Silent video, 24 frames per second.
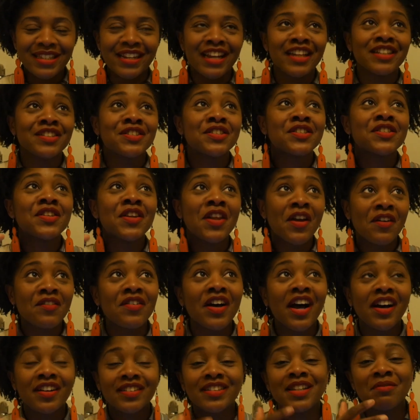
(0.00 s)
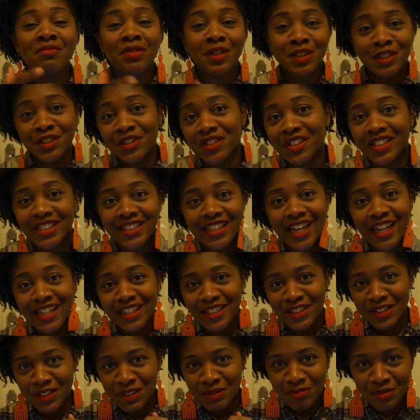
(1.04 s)
and I just love how they portrayed that
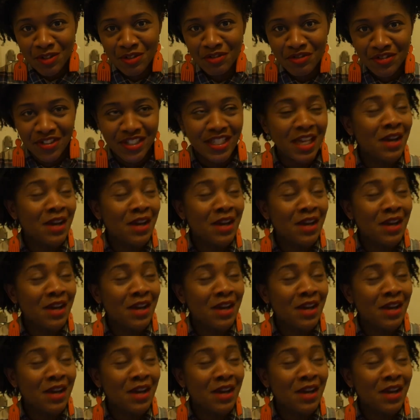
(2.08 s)
in the movie.